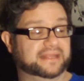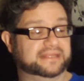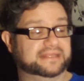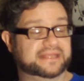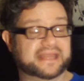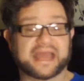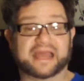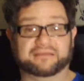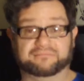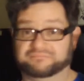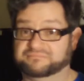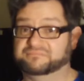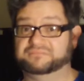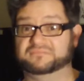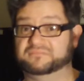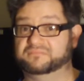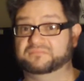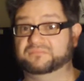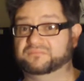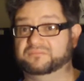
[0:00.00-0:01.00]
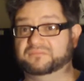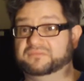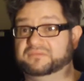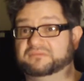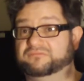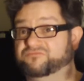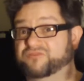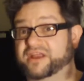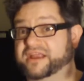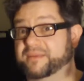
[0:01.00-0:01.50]
Yeah,
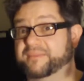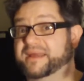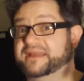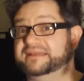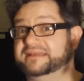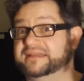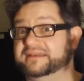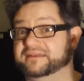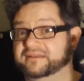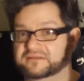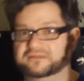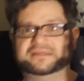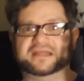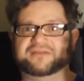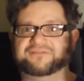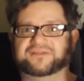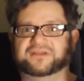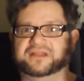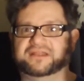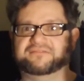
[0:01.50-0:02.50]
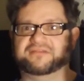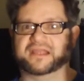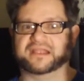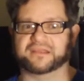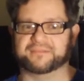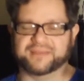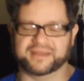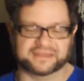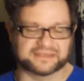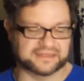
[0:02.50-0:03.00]
recommended. Definitely
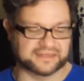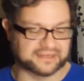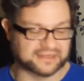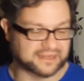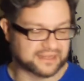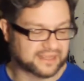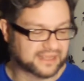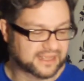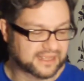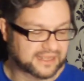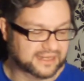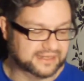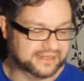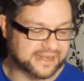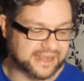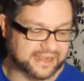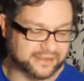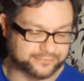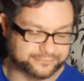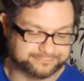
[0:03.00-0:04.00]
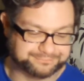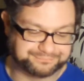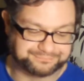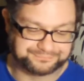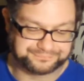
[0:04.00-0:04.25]
recommended. Now,